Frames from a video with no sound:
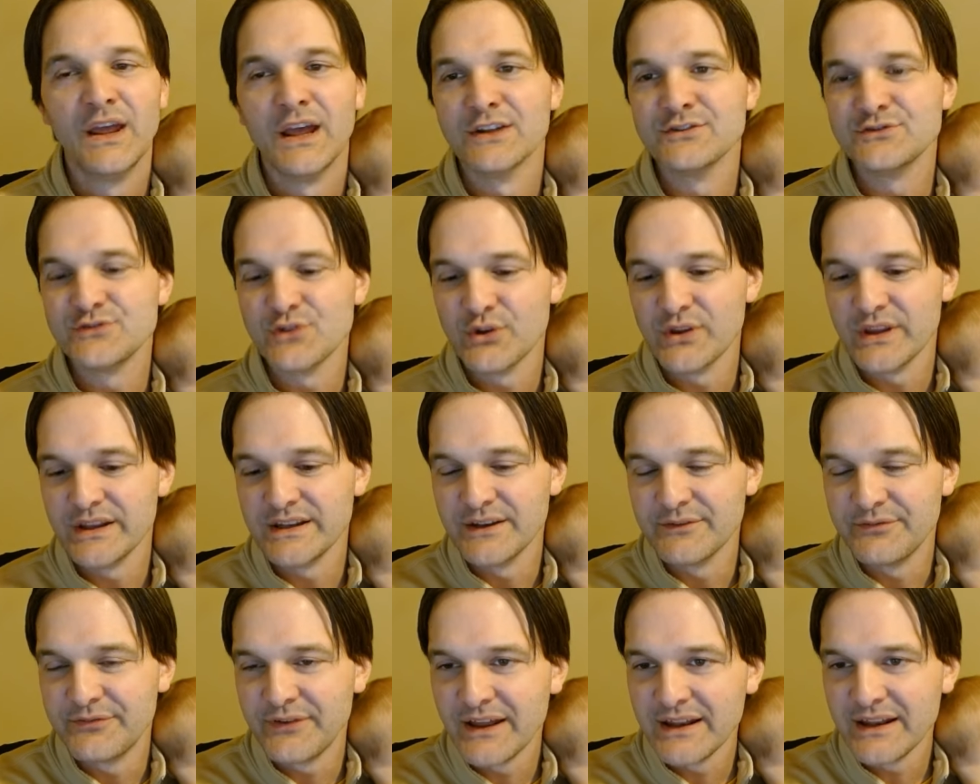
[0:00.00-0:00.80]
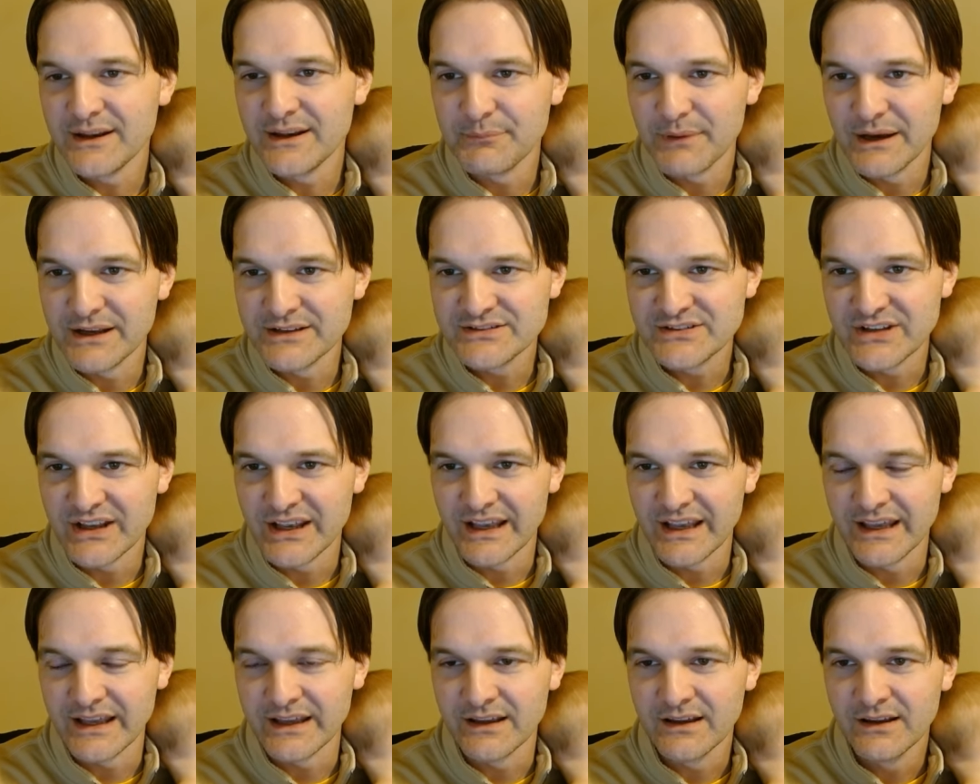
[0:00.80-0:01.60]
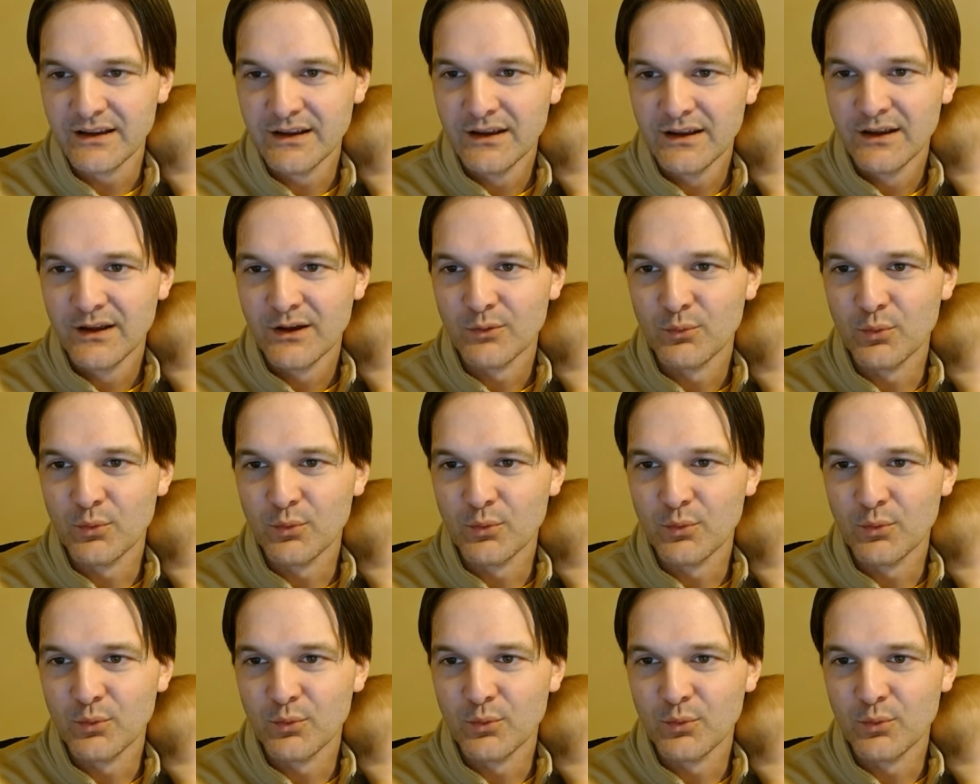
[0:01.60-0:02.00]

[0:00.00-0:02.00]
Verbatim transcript: And so they defend it by saying,